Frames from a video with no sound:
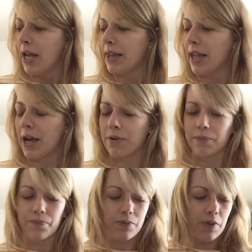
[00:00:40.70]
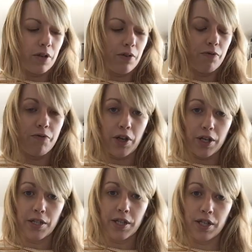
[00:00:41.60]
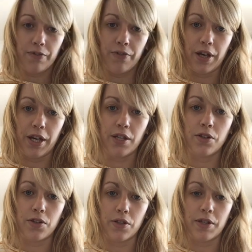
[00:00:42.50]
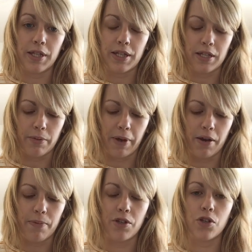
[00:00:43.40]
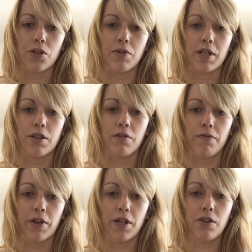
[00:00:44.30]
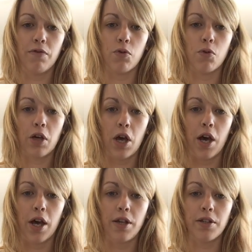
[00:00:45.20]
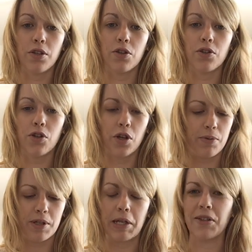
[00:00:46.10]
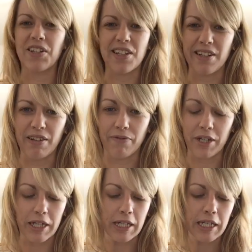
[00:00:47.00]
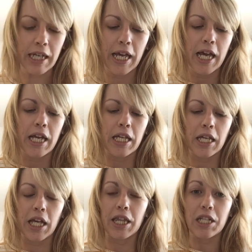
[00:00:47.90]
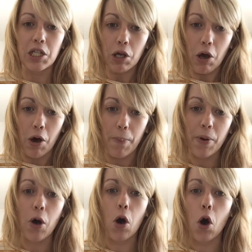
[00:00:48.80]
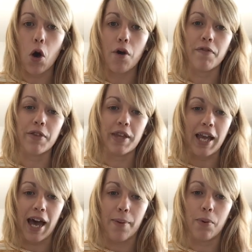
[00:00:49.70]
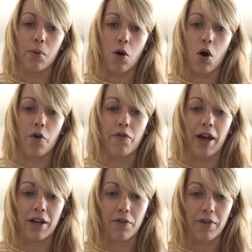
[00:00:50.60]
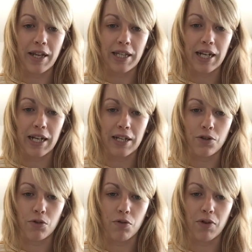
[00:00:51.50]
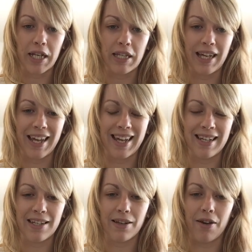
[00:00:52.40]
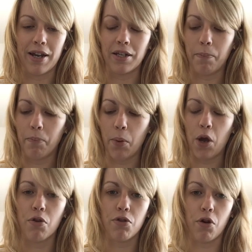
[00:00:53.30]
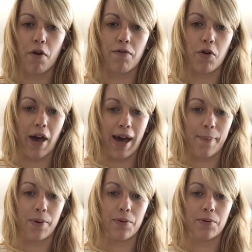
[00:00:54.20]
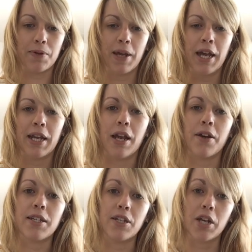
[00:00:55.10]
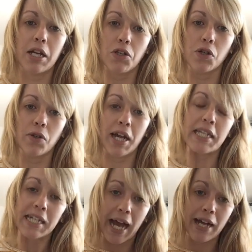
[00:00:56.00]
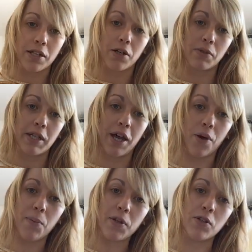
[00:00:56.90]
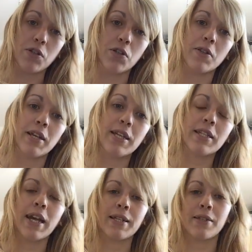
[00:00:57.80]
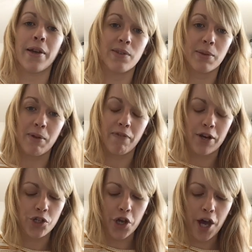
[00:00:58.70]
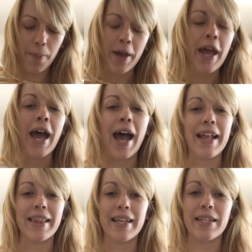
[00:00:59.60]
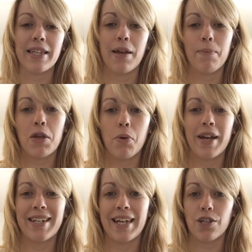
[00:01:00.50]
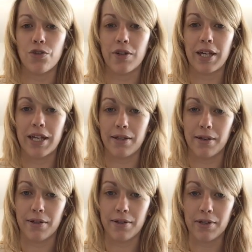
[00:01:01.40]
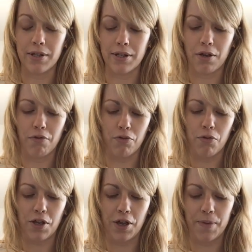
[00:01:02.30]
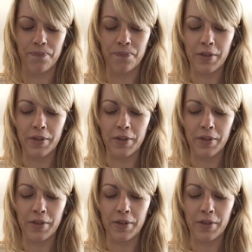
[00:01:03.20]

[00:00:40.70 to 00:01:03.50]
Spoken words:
Now, first things first, to do this experiment, you need to first of all cut the tops. I know this doesn't look very nice. Cut the top of the apple off and create a little crater inside both of your apples. Now I suggest you get an adult to help you to do this, as knives can be very sharp and this can be quite a tricky task to do for you.